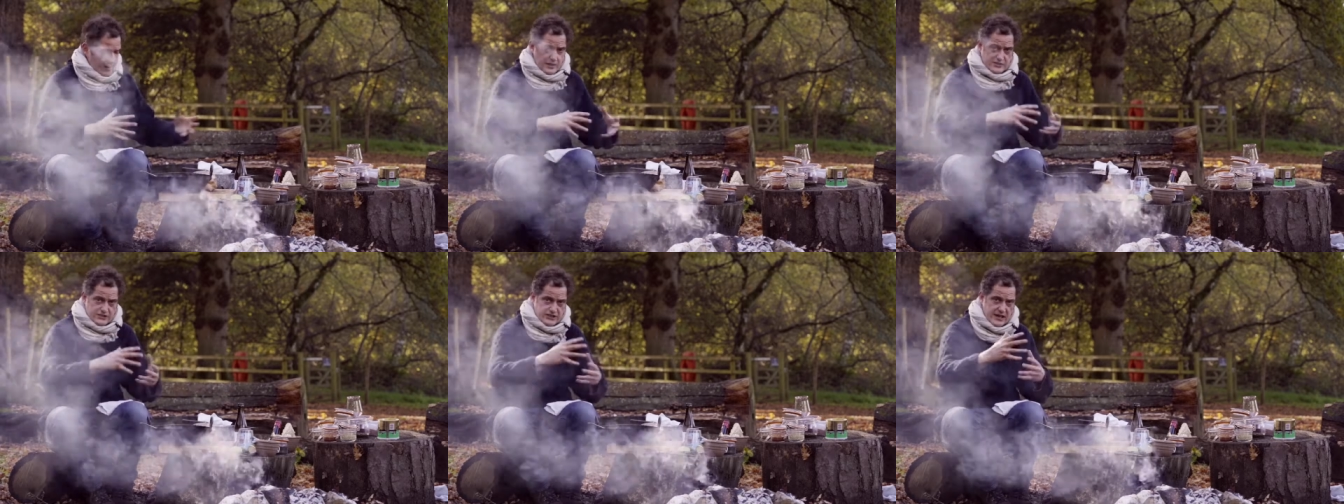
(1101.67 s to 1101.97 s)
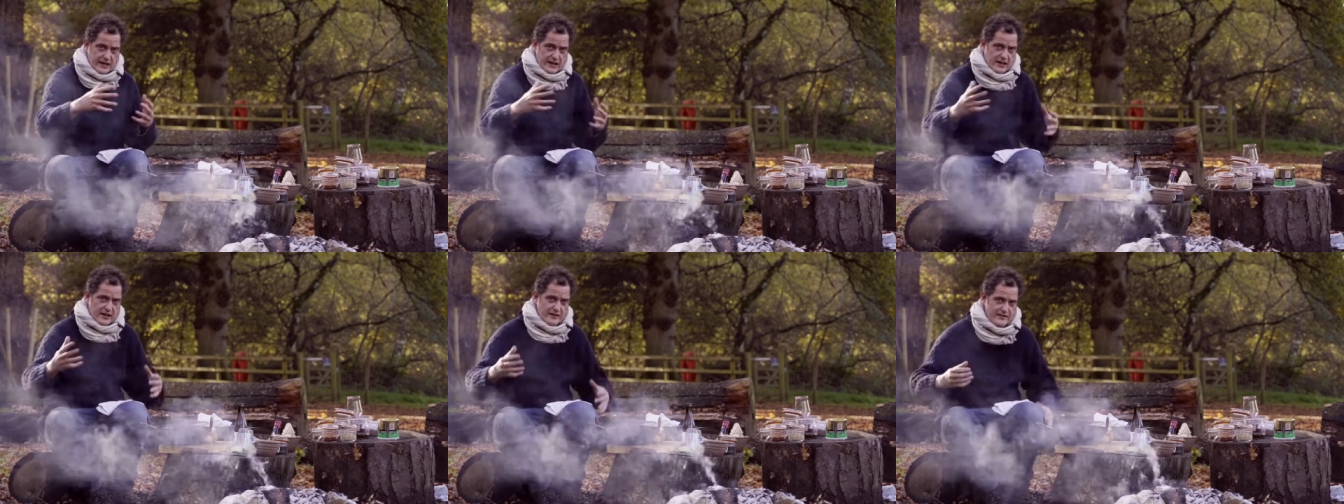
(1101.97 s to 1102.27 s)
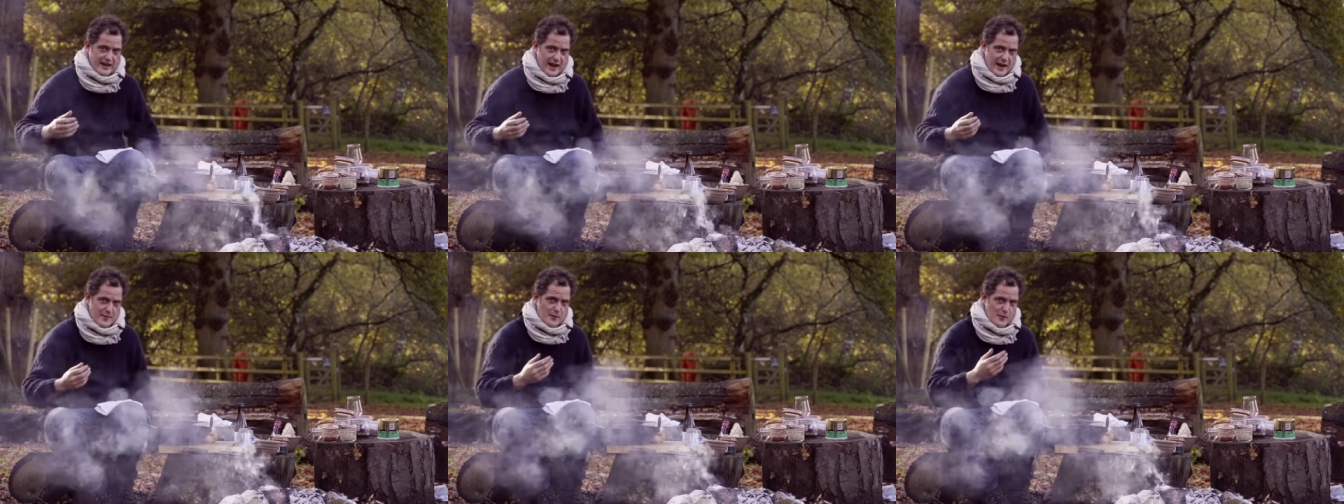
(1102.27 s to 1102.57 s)
gentler
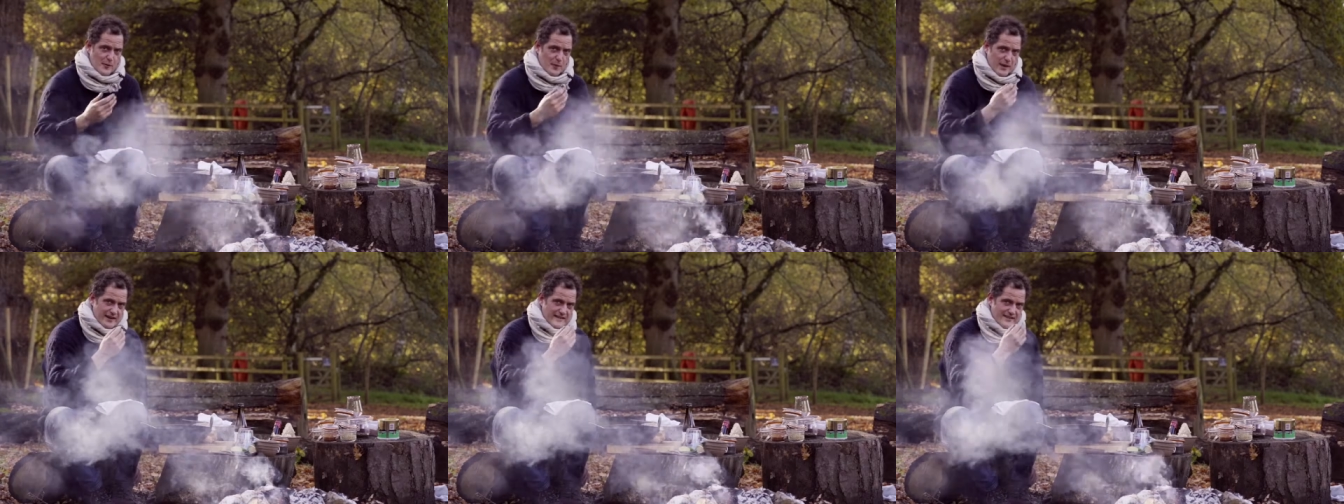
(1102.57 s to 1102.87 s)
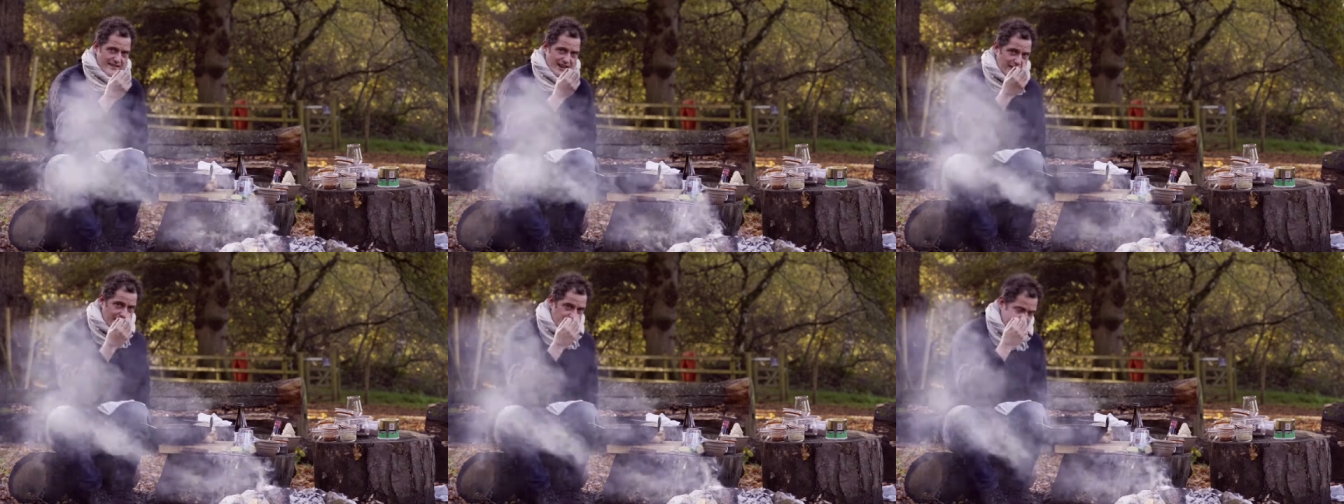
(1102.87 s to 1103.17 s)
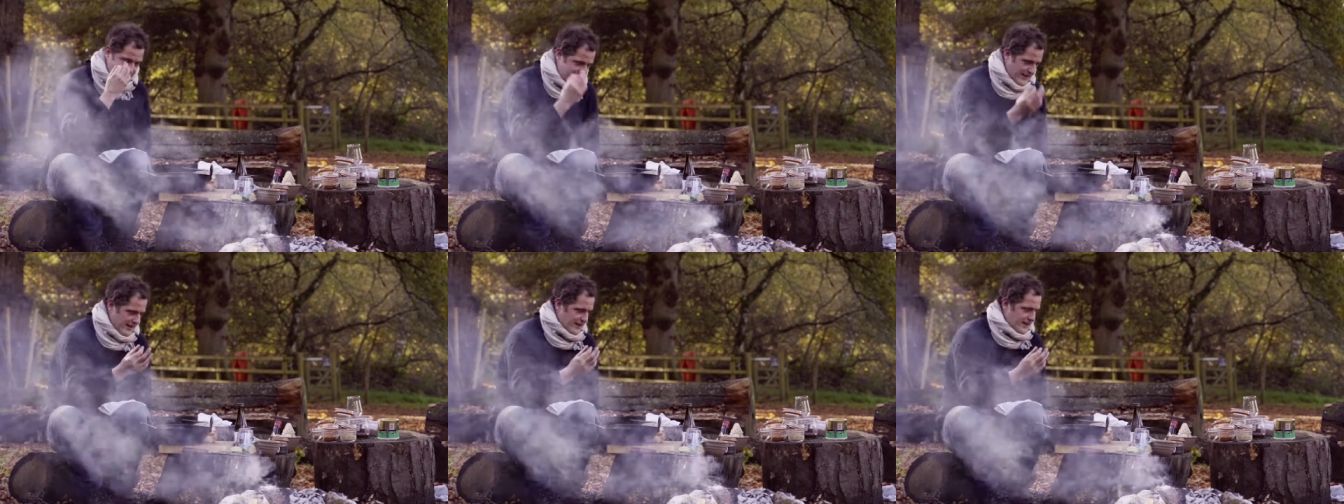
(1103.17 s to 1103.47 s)
table beers, there is
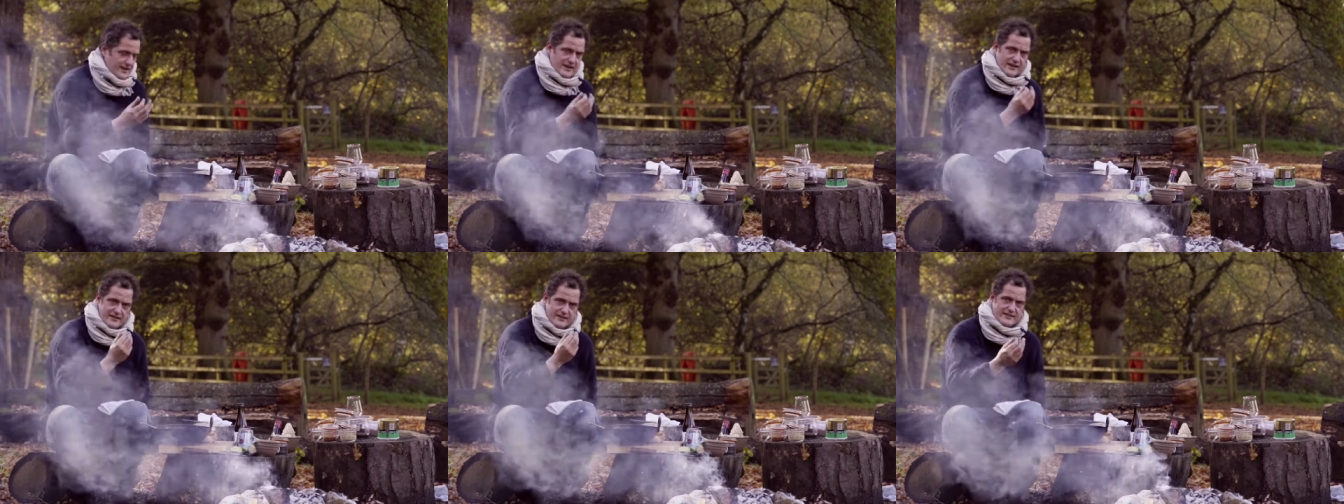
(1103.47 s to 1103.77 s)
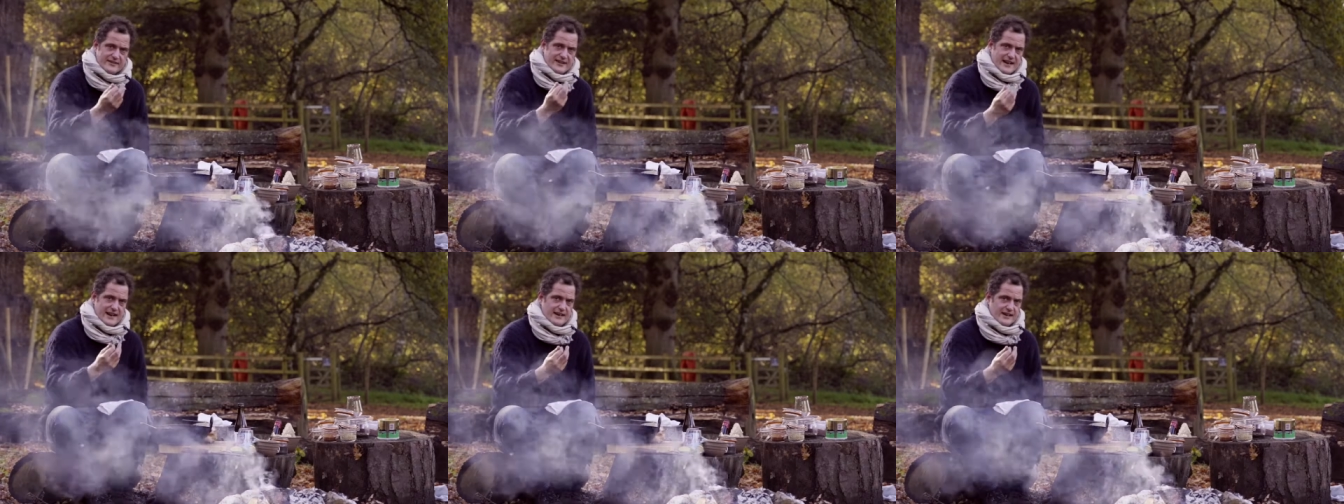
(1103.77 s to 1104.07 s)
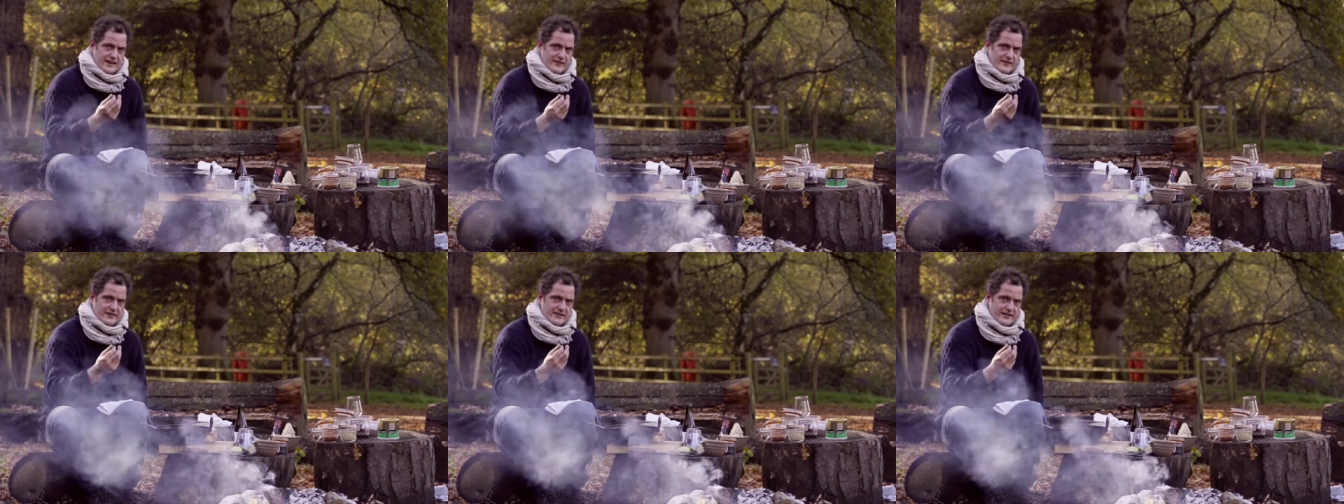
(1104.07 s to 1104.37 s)
still an
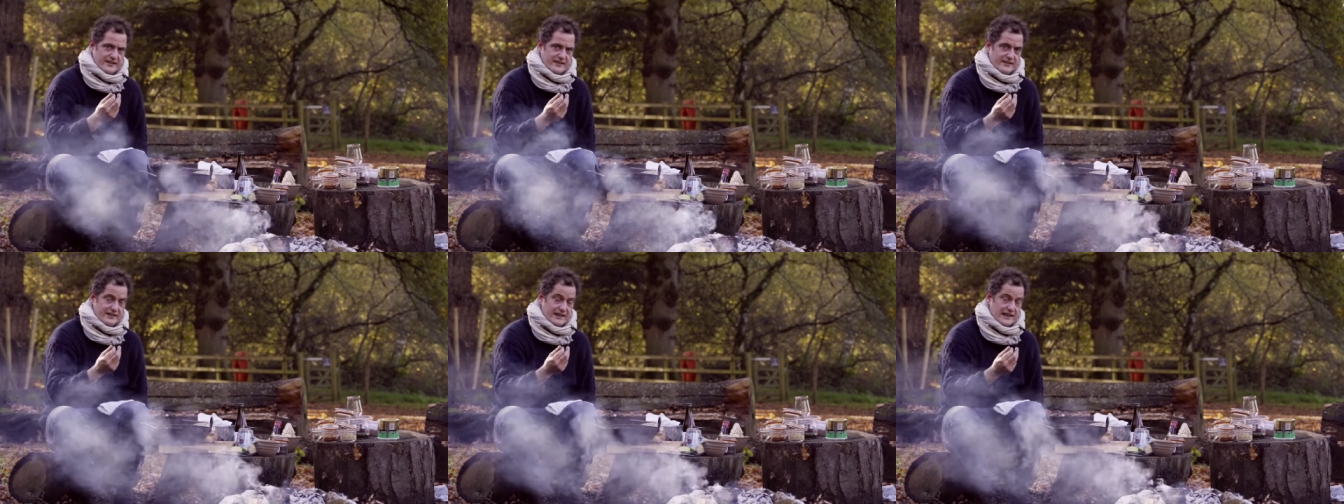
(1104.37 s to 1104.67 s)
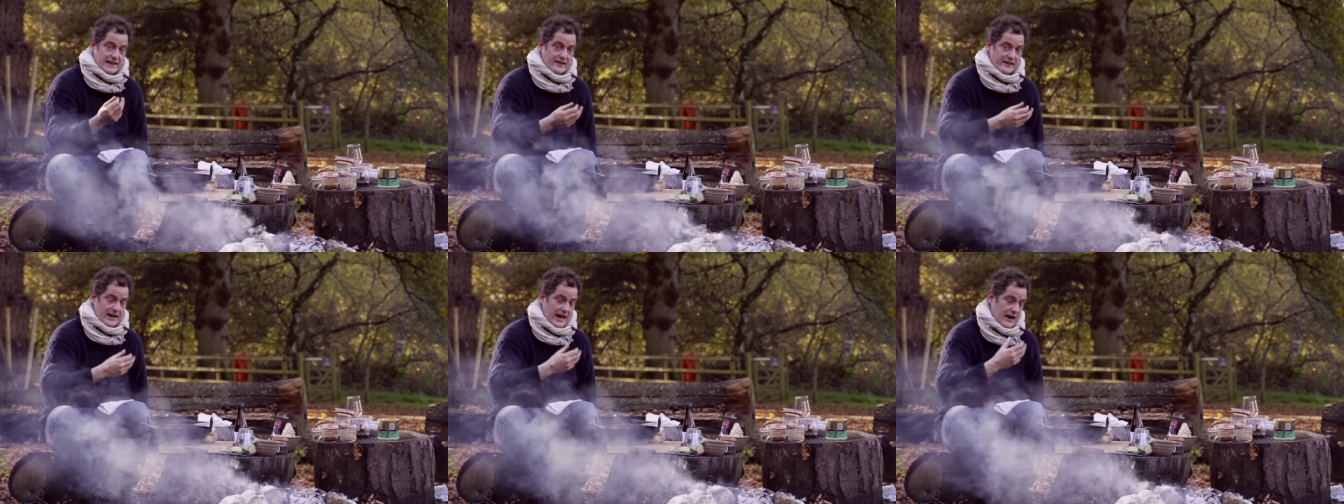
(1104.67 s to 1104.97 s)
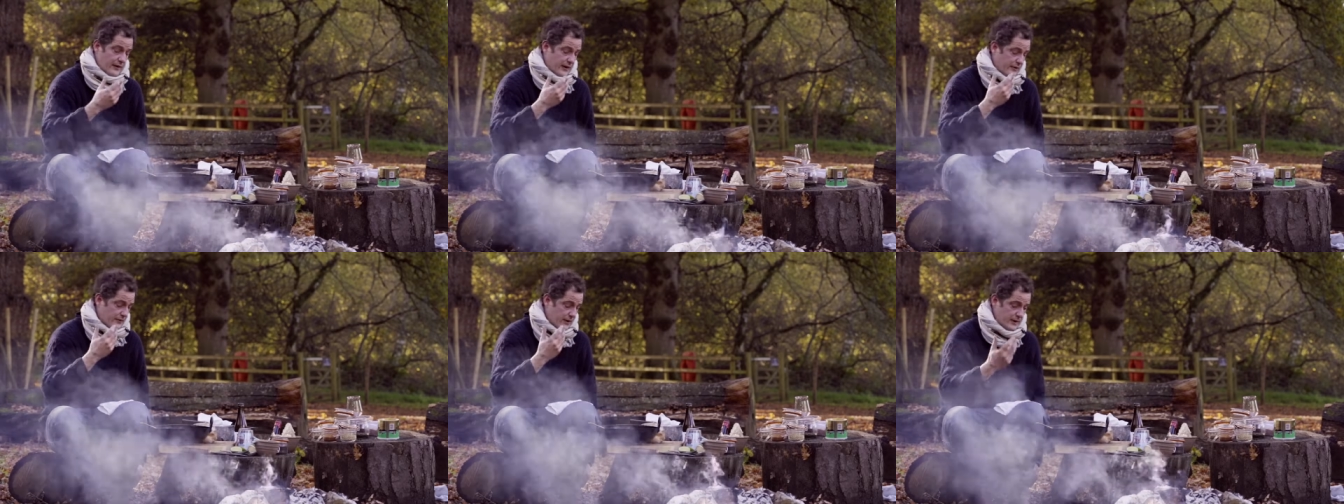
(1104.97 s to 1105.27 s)
understanding of acidity there and how
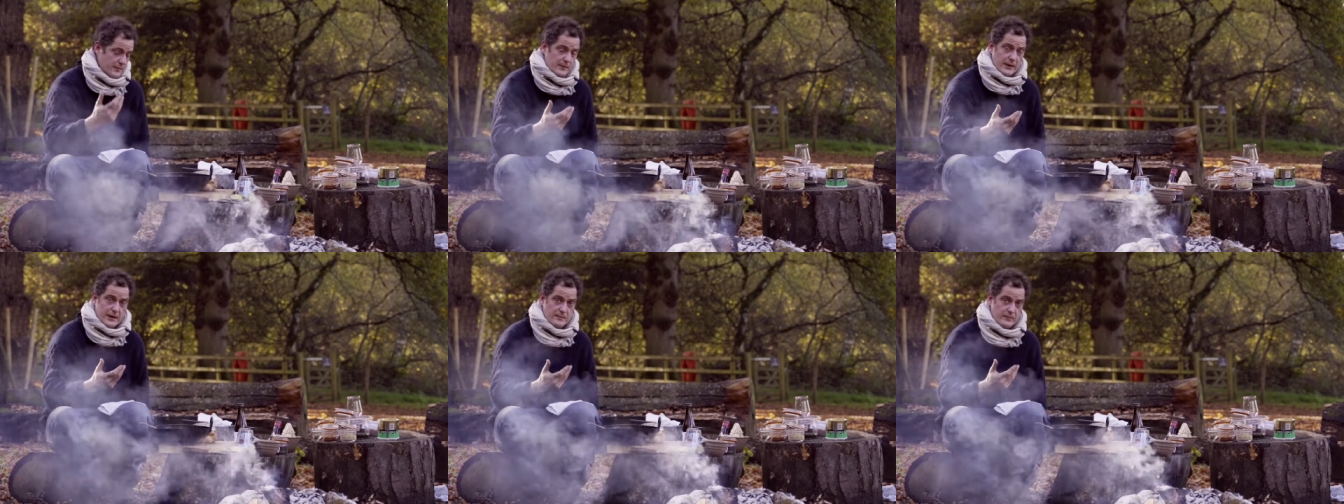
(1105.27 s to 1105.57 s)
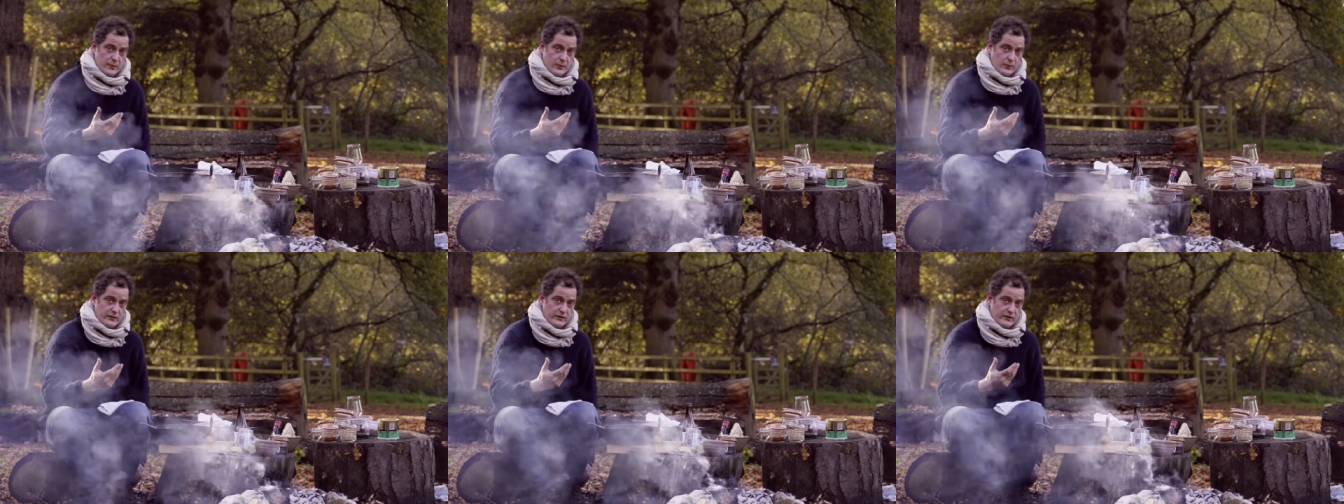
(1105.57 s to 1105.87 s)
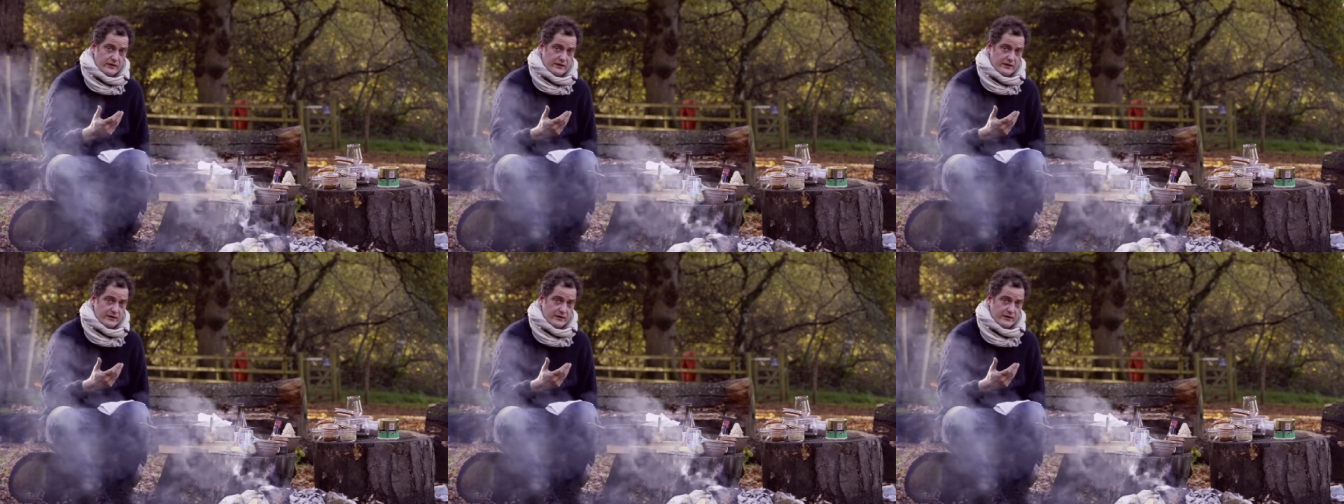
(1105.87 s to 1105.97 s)
incredibly important